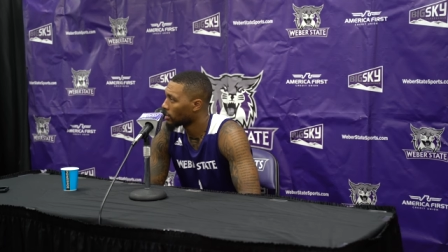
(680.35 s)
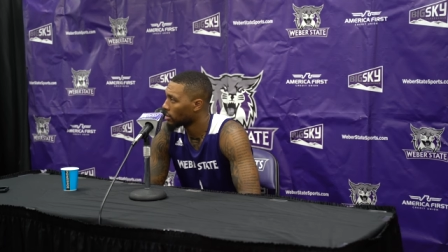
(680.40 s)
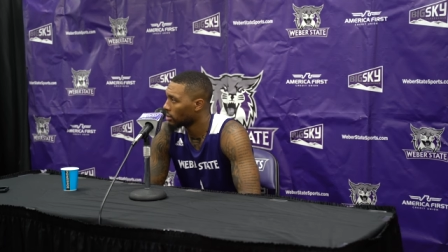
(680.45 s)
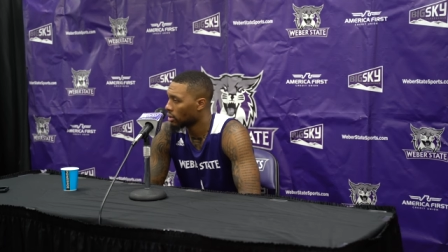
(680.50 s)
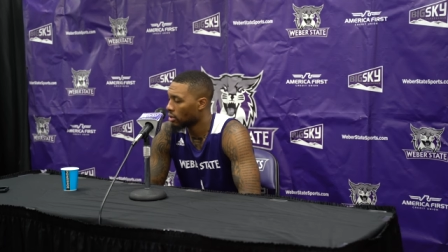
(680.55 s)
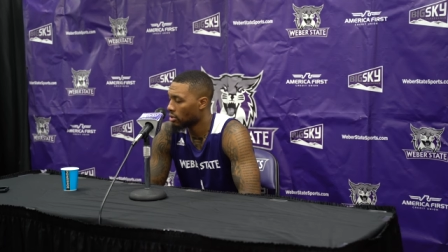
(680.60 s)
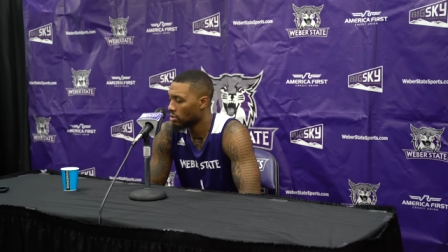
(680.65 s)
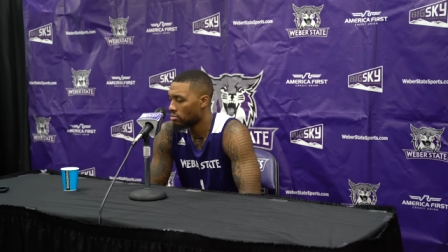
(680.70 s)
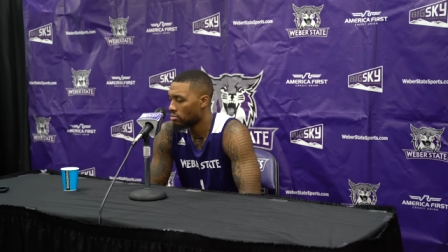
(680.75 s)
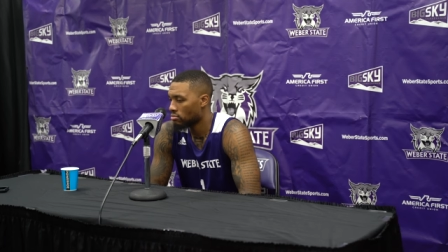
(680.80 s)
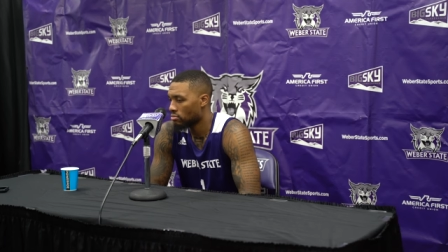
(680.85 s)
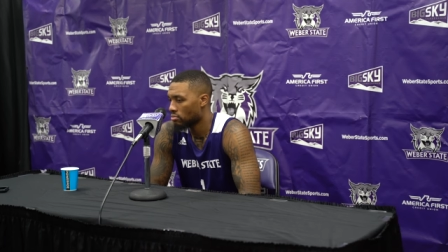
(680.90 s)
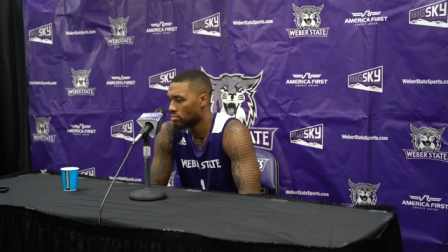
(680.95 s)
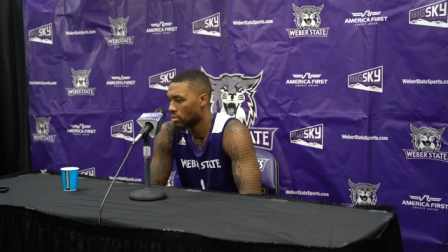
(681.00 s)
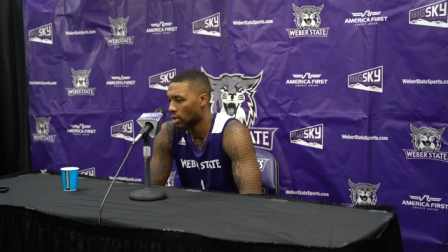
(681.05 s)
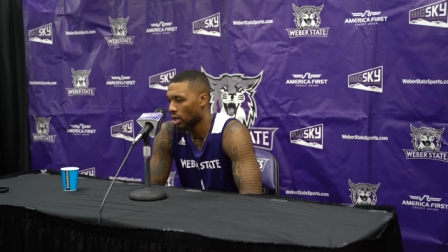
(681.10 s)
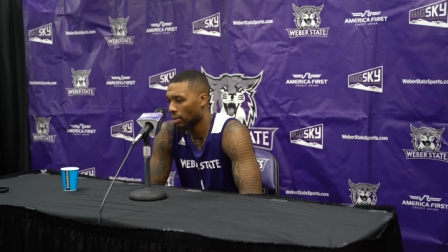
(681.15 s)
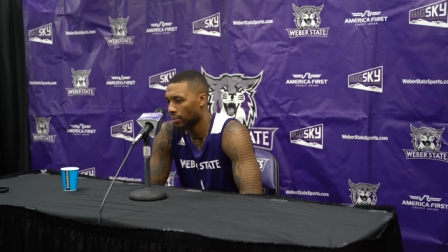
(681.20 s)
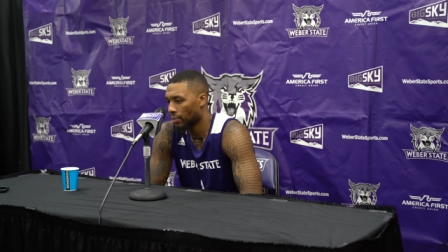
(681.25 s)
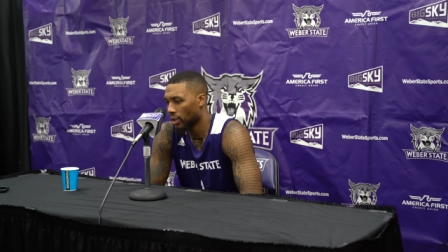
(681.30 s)
So
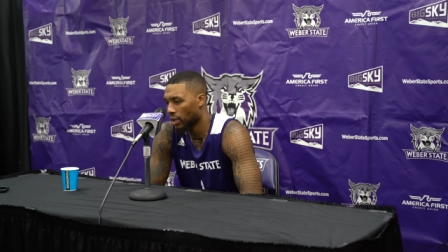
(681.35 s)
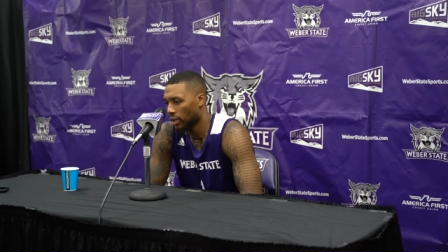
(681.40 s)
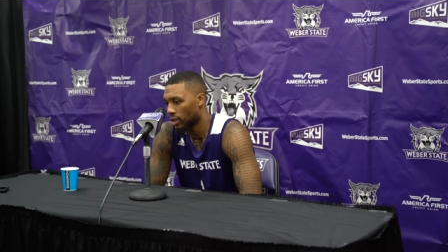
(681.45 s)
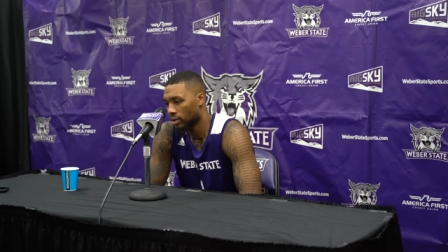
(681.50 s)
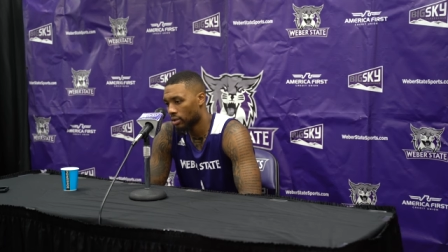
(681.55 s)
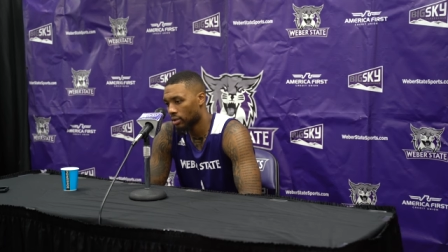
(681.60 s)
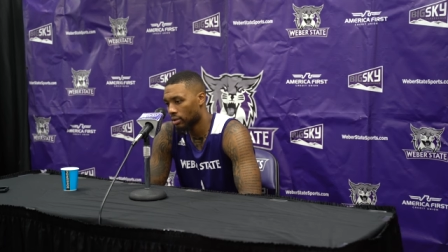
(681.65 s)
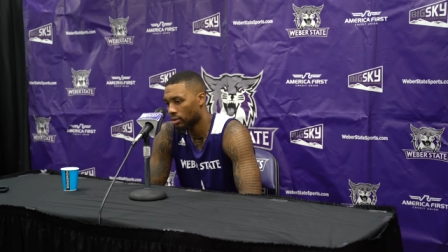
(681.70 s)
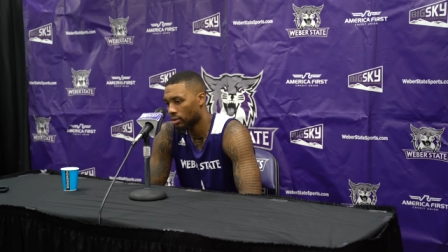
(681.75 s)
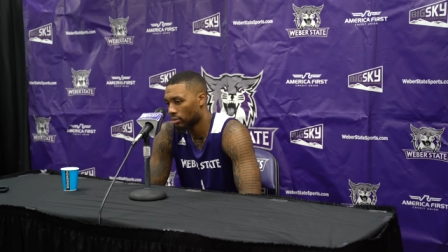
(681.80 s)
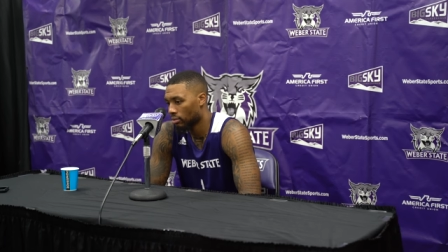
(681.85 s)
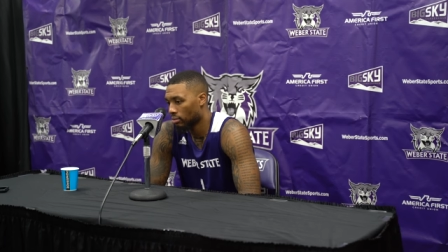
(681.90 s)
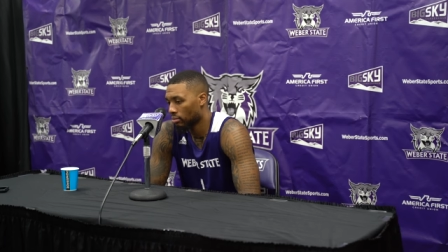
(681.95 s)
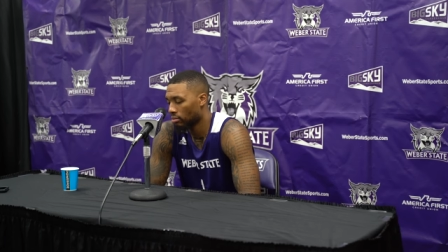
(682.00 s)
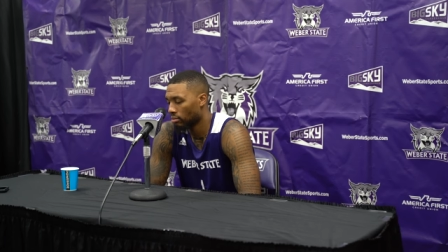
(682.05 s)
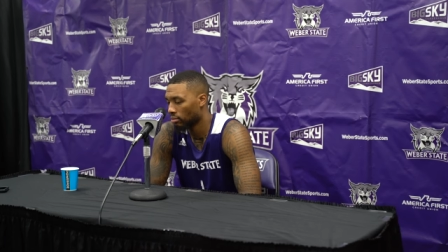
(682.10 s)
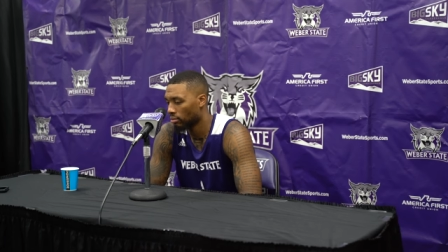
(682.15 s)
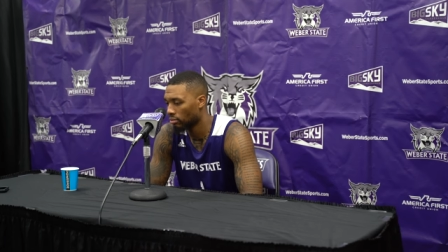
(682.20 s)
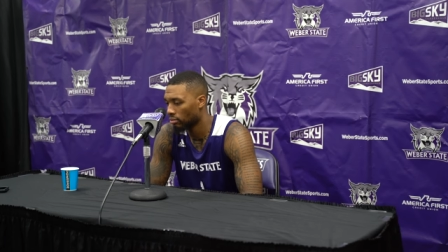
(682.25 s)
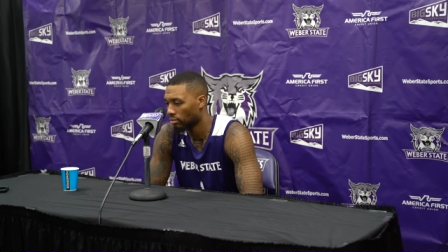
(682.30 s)
I mean, it's
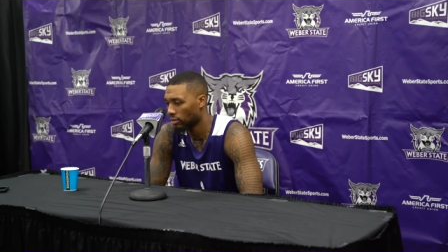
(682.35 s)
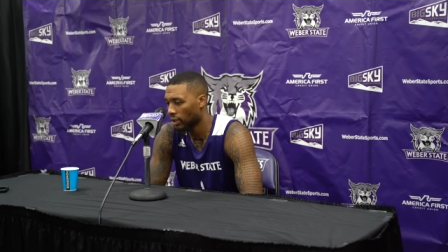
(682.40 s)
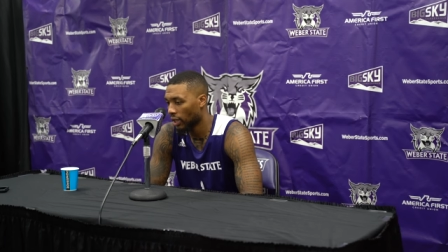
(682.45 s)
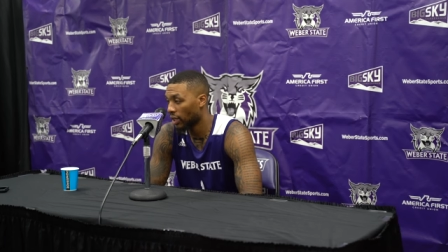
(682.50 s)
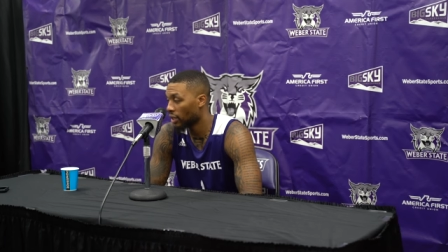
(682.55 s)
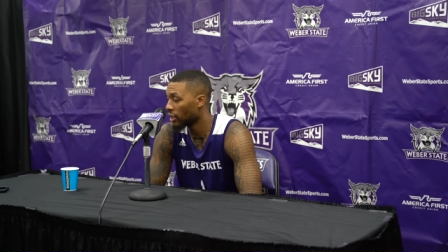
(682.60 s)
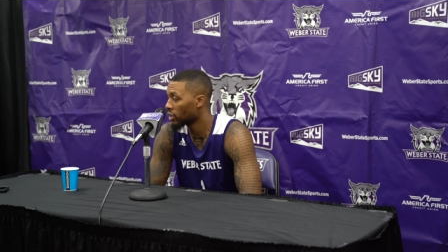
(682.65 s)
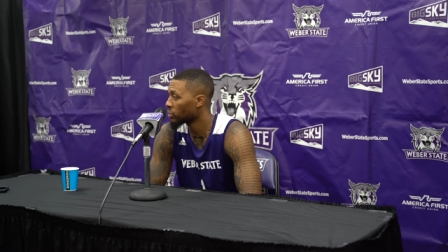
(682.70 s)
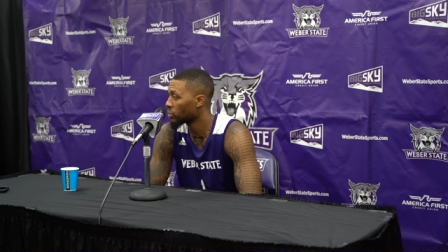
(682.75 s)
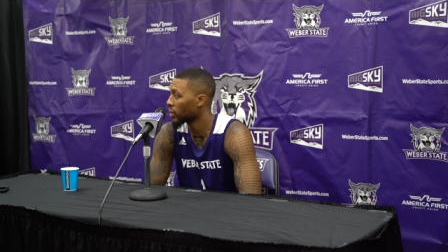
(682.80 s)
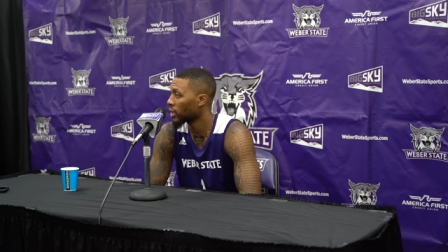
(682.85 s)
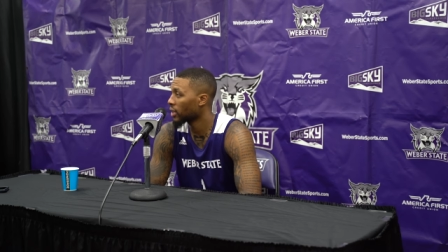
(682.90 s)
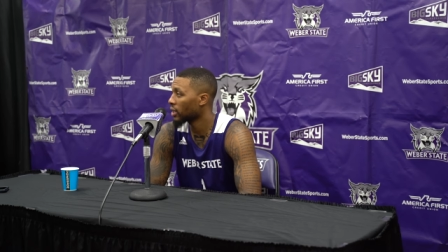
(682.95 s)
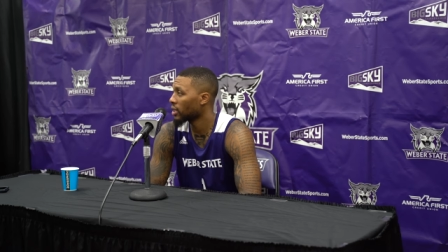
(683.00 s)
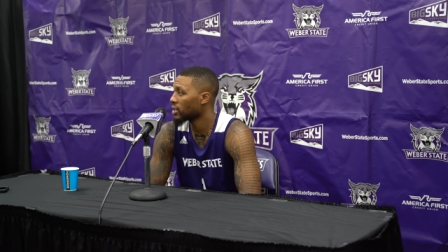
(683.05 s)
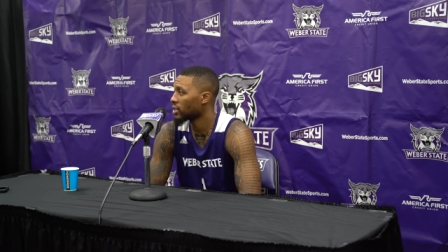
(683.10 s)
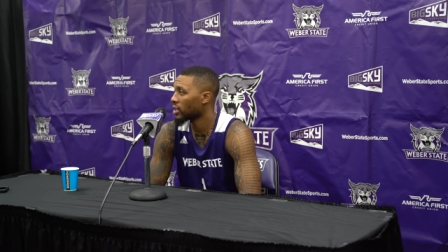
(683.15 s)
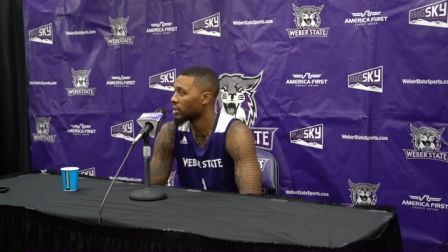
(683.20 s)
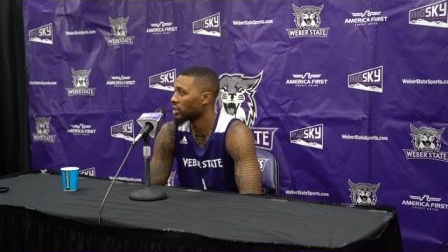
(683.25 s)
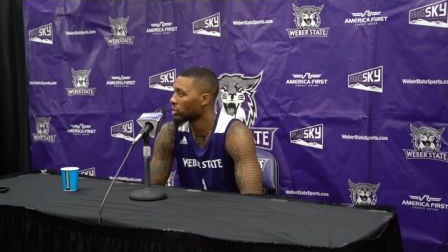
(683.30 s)
it is what it
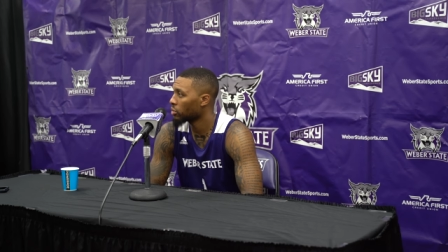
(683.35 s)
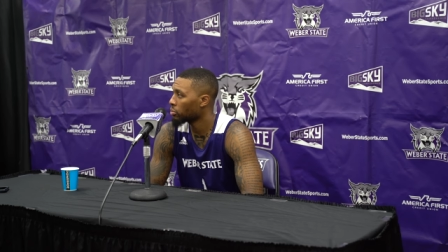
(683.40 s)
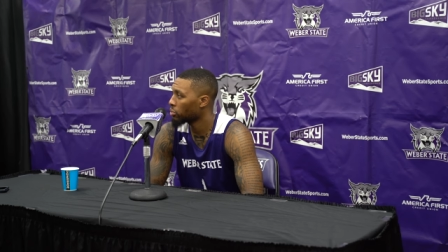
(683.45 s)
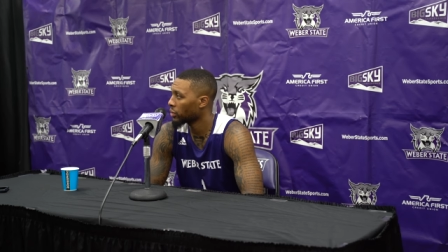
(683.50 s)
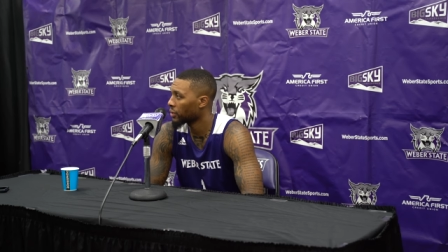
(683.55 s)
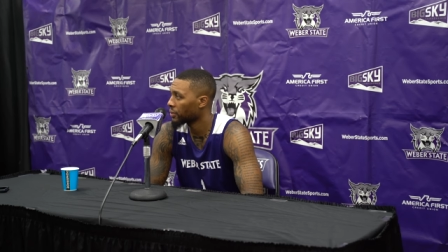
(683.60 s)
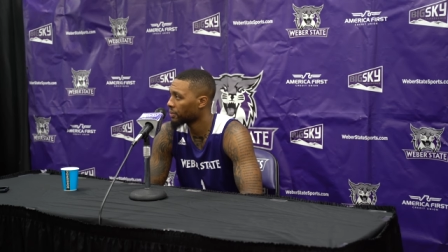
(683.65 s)
is at this point.